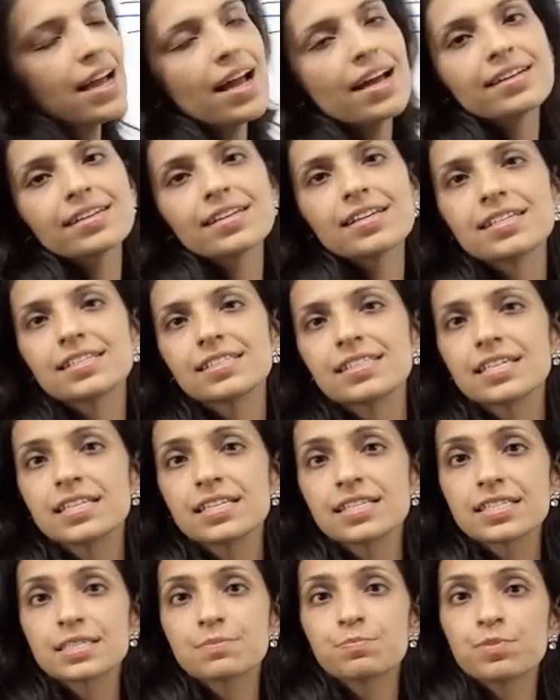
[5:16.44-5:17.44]
that is
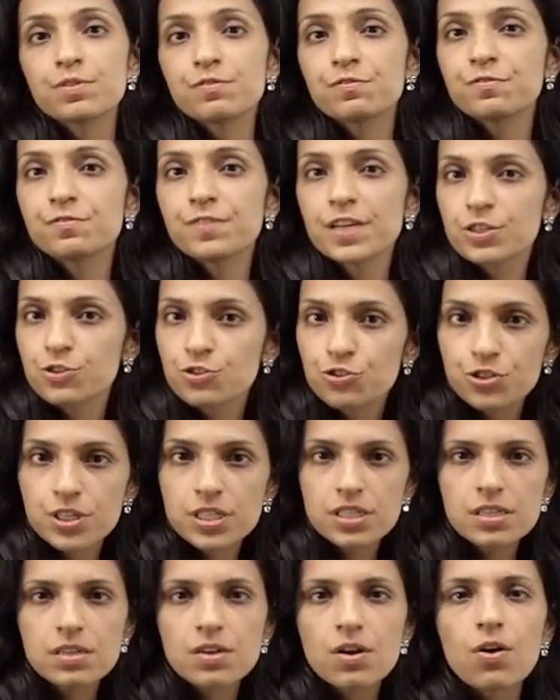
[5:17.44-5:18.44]
in its
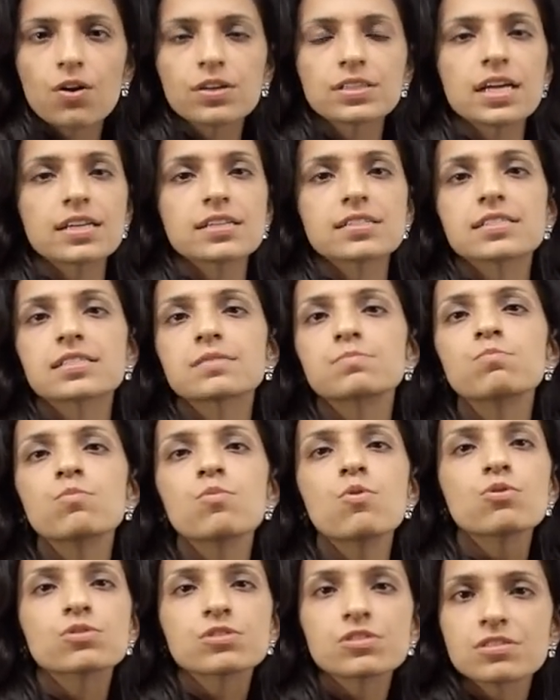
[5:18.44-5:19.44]
perfection or that is
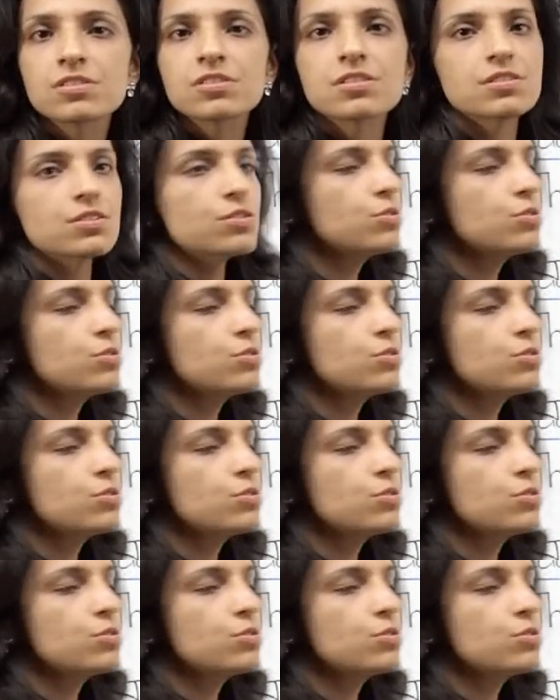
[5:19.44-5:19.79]
most